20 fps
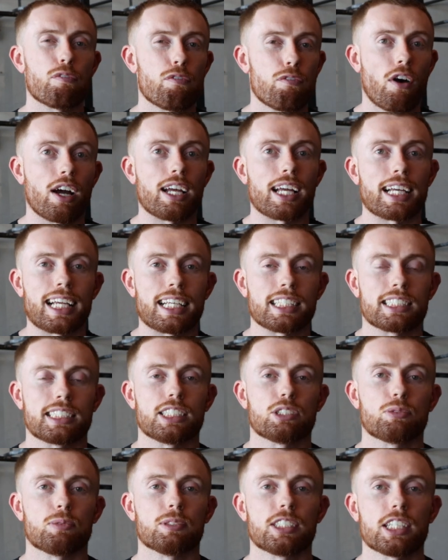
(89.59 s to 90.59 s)
fight against
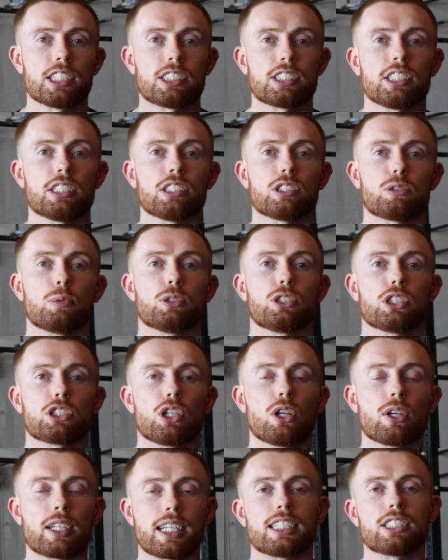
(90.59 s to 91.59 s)
this resistance. We're just
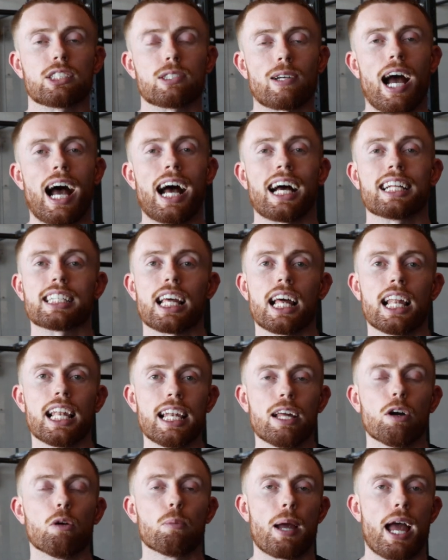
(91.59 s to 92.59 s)
looking to add a
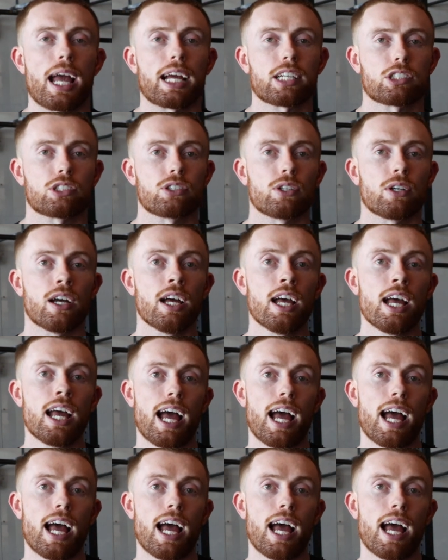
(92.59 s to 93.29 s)
little bit extra